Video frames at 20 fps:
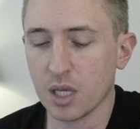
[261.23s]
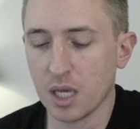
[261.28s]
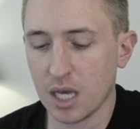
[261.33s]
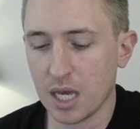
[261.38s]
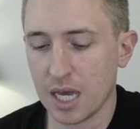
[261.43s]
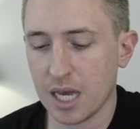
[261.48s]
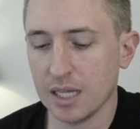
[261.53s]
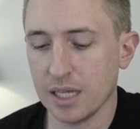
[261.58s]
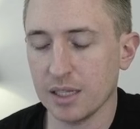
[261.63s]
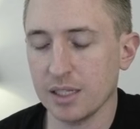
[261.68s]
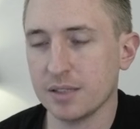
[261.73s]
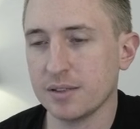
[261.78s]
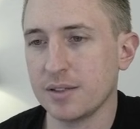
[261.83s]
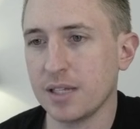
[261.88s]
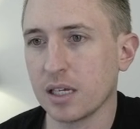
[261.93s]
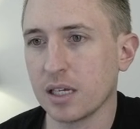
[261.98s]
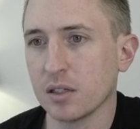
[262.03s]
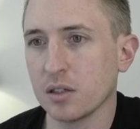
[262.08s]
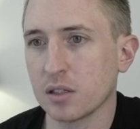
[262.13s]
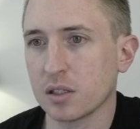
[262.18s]
And let's
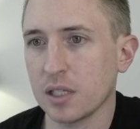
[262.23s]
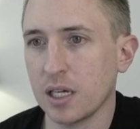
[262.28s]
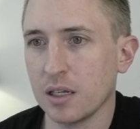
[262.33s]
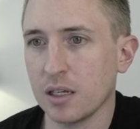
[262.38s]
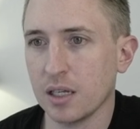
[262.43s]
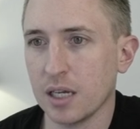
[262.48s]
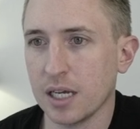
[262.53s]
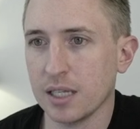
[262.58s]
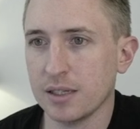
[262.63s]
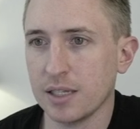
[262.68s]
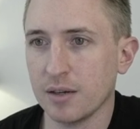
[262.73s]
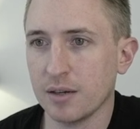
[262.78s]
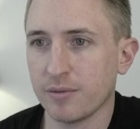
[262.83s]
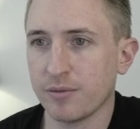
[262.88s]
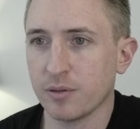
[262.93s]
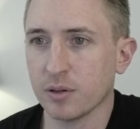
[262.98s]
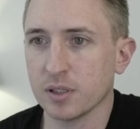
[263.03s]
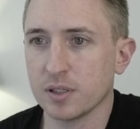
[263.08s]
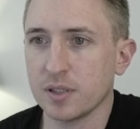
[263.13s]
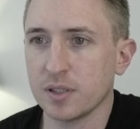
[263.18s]
take a look at that
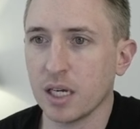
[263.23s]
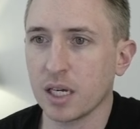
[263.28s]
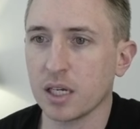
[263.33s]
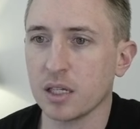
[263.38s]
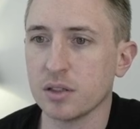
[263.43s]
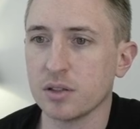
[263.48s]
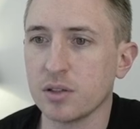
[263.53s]
for a second.